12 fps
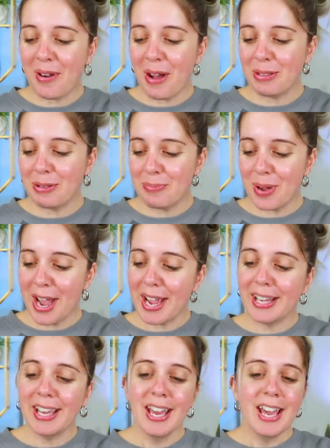followed
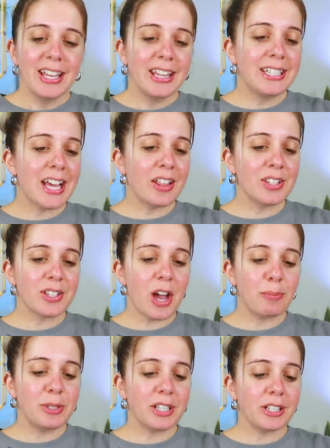by the
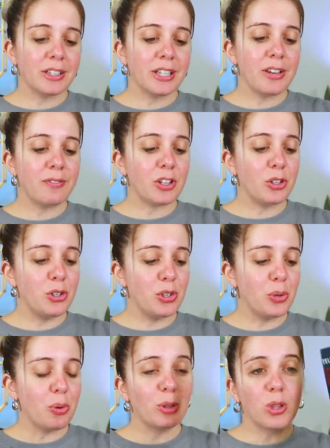Telescopic Lift
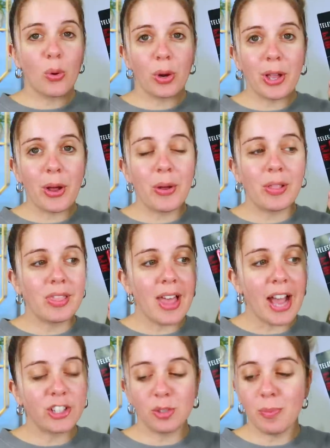New L'Oreal
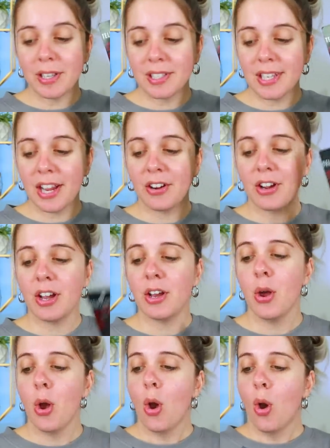Lash
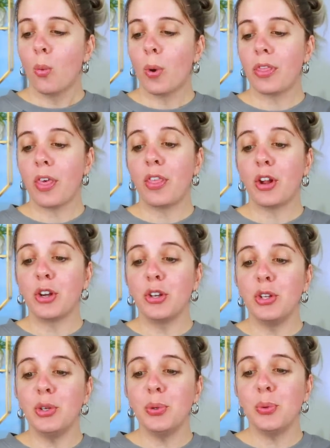Mascara with their
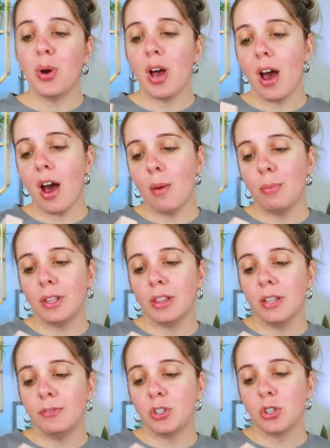new um,
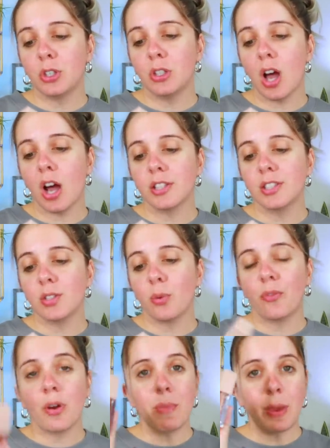lifter gloss
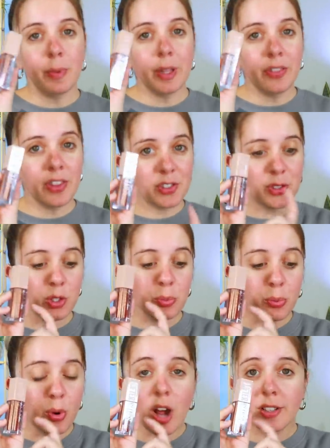from Maybelline. This is their
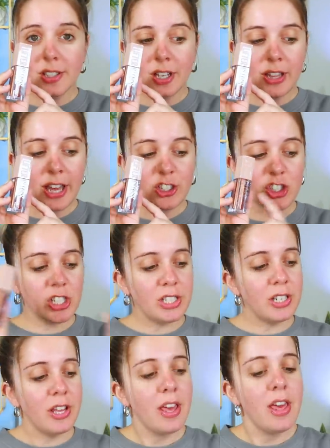bronze
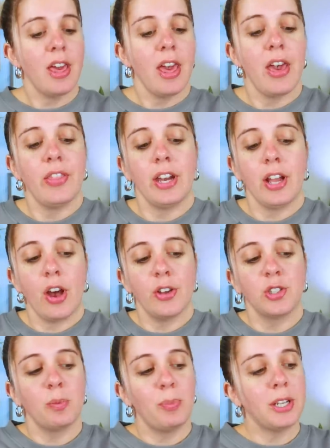collection. And then I
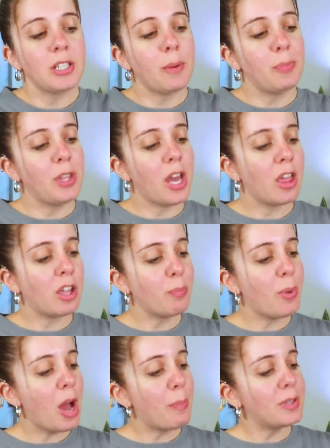also picked up the
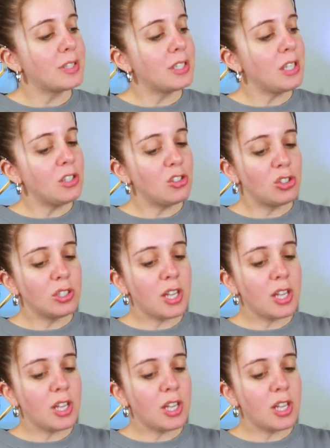ColourPop Seize the